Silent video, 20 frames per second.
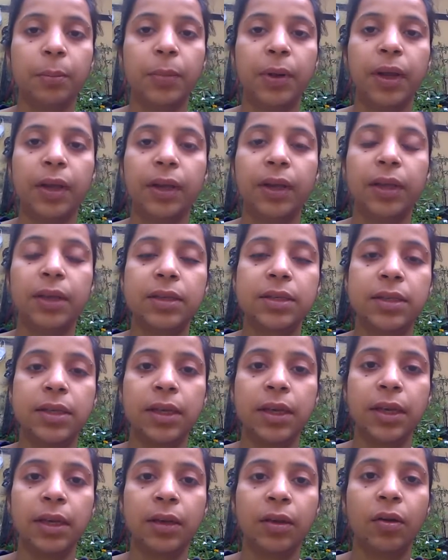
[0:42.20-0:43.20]

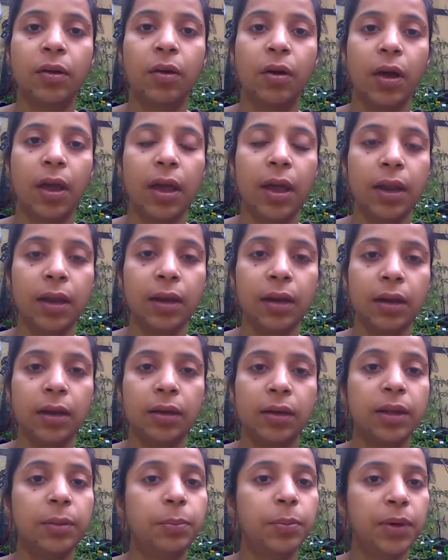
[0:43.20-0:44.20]
pregnancy and
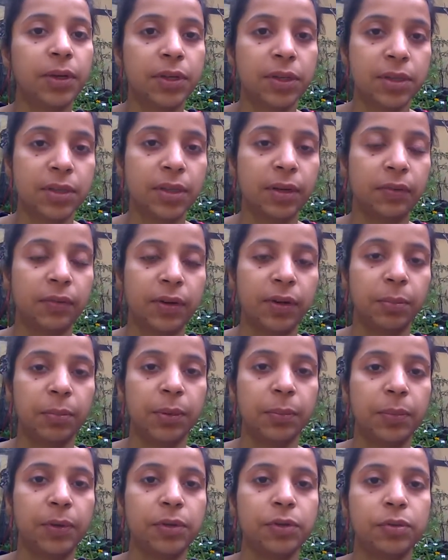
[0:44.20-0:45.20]
depression suffering
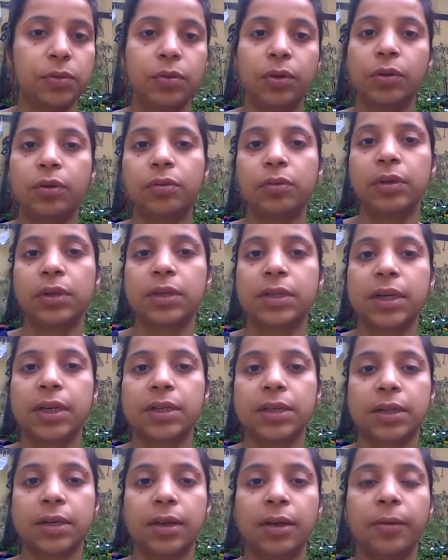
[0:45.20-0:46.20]
people should not do this
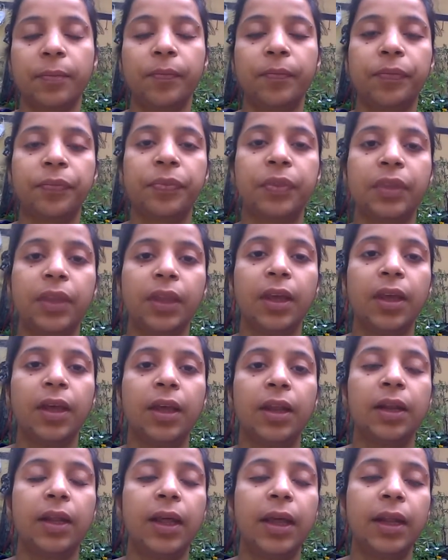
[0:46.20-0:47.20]
asana.
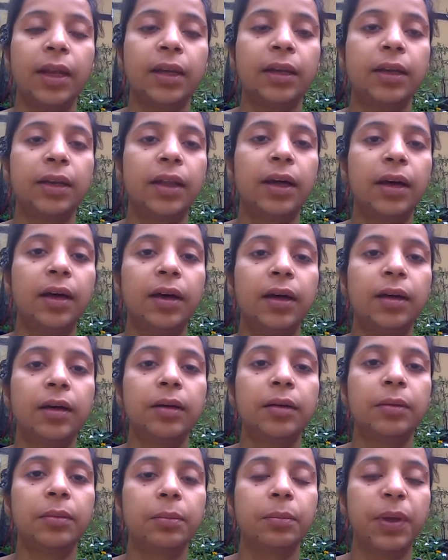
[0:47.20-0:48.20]
Then
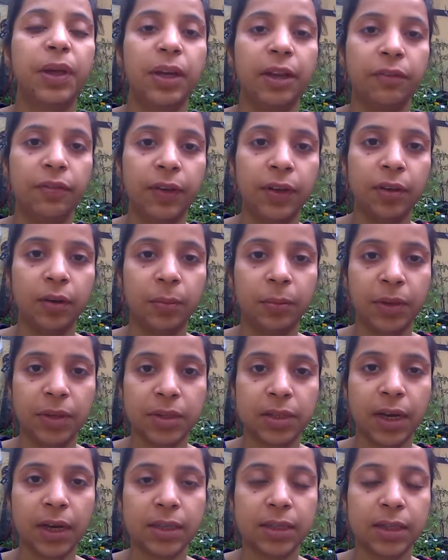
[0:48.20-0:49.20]
the benefit of
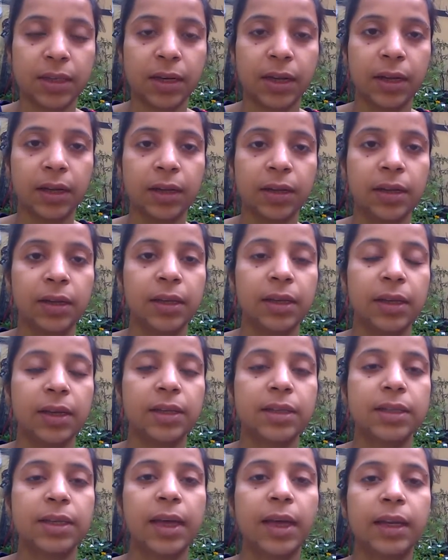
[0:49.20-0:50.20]
this asana
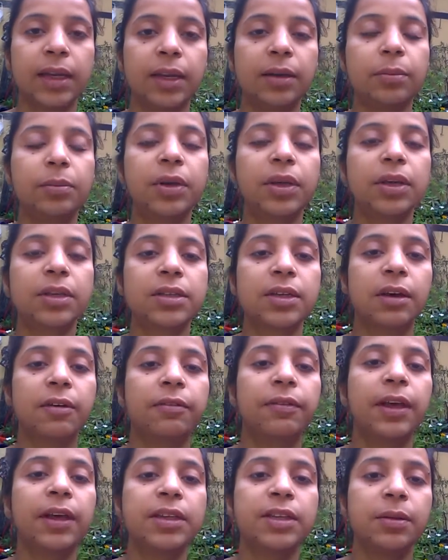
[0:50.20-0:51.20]
is that it brings a
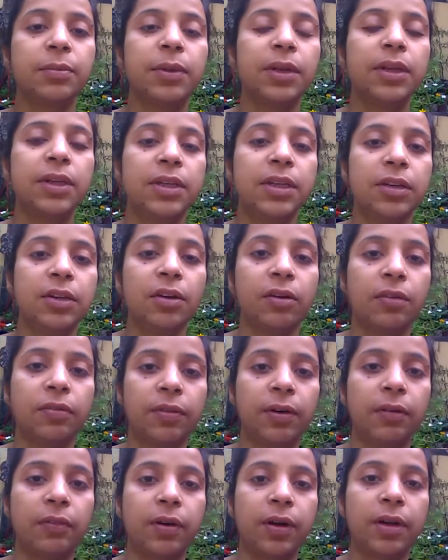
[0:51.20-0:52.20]
flexibility
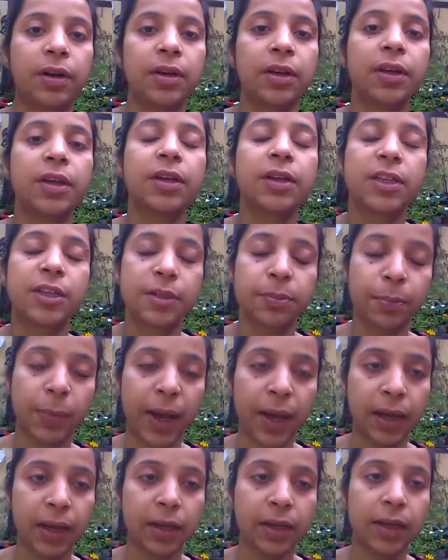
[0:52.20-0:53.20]
of our
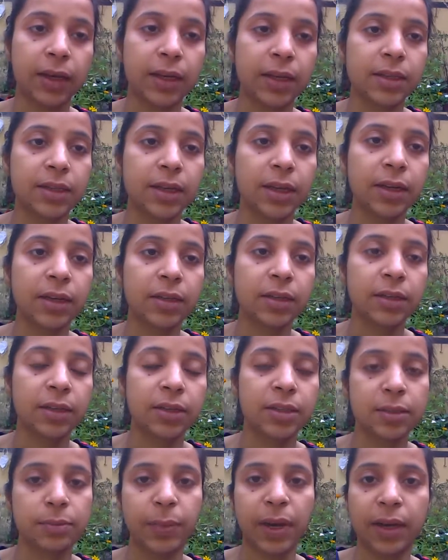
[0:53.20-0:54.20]
spine, that is a
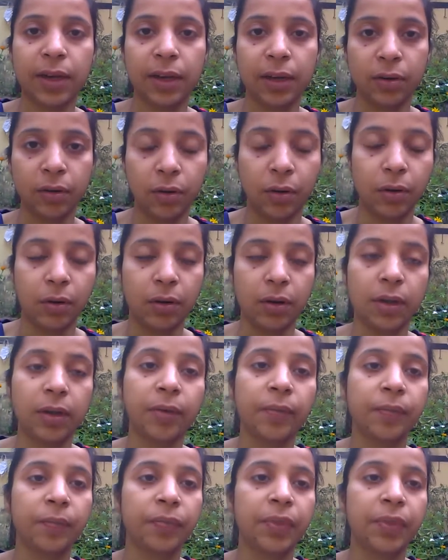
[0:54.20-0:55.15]
spinal cord.